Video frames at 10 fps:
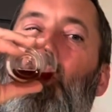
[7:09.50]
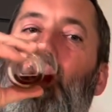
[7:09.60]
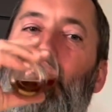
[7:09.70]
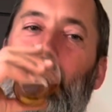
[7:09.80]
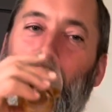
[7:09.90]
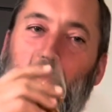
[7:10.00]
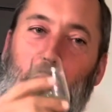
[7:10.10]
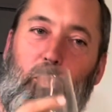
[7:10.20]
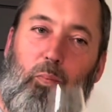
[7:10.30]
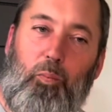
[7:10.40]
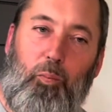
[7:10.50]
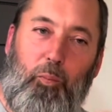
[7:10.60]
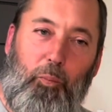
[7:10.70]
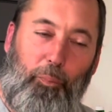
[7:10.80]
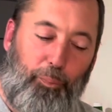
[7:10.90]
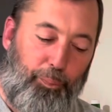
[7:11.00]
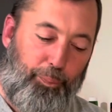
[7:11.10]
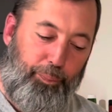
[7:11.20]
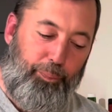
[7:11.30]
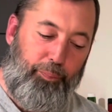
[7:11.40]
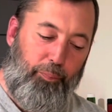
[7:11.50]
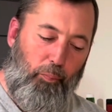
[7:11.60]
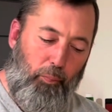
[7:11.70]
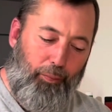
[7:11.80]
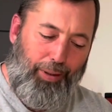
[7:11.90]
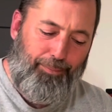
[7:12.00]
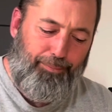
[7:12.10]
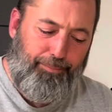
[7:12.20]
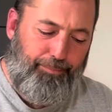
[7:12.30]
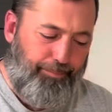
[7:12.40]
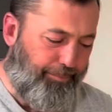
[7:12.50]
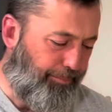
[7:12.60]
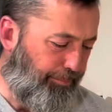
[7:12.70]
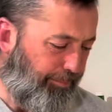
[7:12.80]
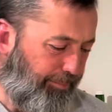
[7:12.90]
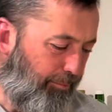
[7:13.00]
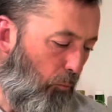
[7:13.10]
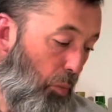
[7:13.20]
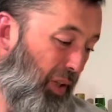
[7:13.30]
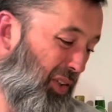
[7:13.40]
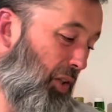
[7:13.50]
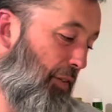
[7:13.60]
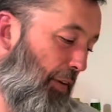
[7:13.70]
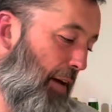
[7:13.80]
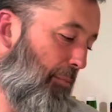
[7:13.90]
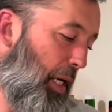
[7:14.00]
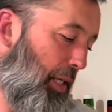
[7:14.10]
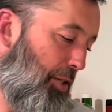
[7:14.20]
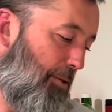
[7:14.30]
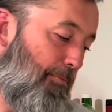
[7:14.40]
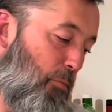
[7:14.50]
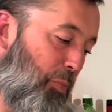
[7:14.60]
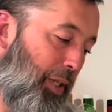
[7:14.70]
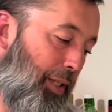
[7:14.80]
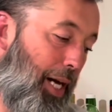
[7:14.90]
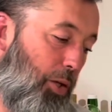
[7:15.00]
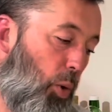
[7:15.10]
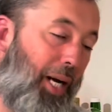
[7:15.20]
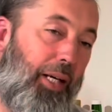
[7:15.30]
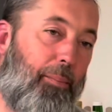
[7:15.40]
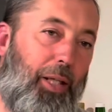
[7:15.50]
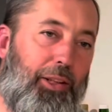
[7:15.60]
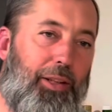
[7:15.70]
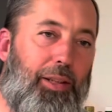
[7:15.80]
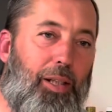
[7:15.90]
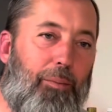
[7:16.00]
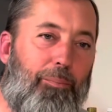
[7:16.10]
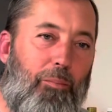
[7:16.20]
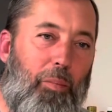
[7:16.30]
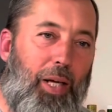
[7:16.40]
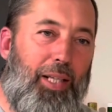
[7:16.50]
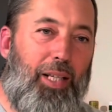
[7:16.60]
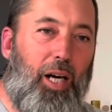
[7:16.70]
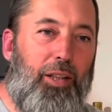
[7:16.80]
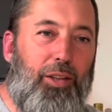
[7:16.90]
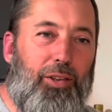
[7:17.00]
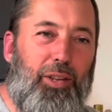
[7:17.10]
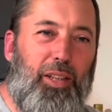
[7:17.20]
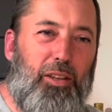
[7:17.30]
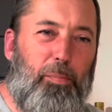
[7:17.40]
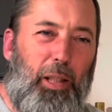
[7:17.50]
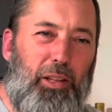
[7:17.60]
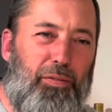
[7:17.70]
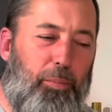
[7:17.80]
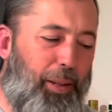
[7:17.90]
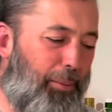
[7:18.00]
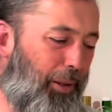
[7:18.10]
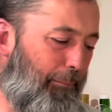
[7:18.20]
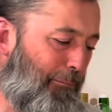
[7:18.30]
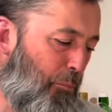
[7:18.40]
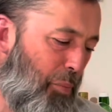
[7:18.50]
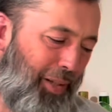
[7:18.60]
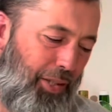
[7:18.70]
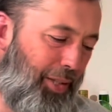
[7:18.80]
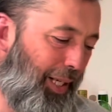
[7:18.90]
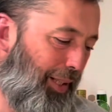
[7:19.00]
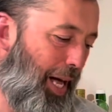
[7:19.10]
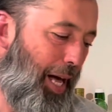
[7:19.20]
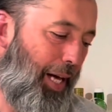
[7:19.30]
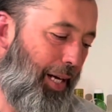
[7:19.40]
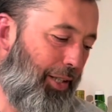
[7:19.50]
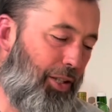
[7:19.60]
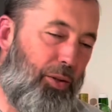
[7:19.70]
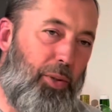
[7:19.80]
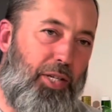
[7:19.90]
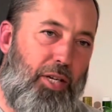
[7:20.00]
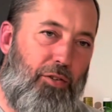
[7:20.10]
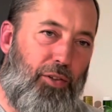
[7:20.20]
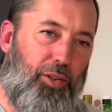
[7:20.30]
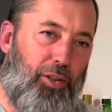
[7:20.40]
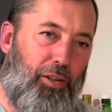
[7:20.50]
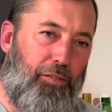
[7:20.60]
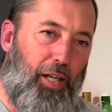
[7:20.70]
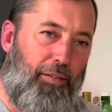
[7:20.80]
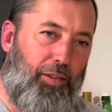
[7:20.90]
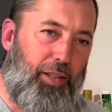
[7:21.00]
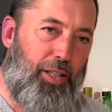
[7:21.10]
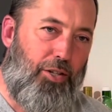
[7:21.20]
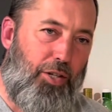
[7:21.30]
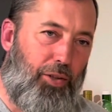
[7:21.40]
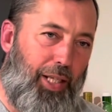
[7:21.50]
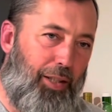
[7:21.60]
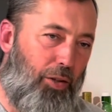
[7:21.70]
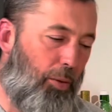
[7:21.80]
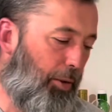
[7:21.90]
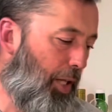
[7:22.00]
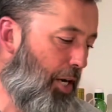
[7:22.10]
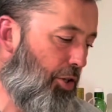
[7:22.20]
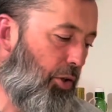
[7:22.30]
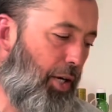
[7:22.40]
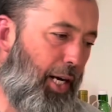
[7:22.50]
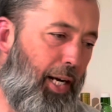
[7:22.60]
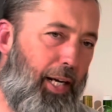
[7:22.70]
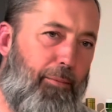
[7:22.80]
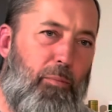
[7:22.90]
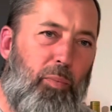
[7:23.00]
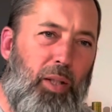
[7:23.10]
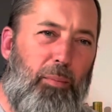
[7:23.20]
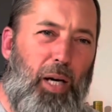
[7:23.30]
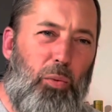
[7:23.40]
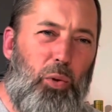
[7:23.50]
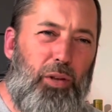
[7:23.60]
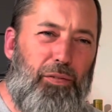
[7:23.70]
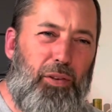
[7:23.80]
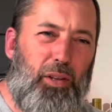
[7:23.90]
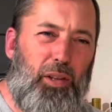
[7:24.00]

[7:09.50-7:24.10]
I'm disappointed. I know it's a budget bourbon. I know. I understand. $35. Not quite a budget, I think under 30 is budget for me, but you can get a lot of good whiskeys for 35. I think you still get a normal Elijah Craig, probably Woodford.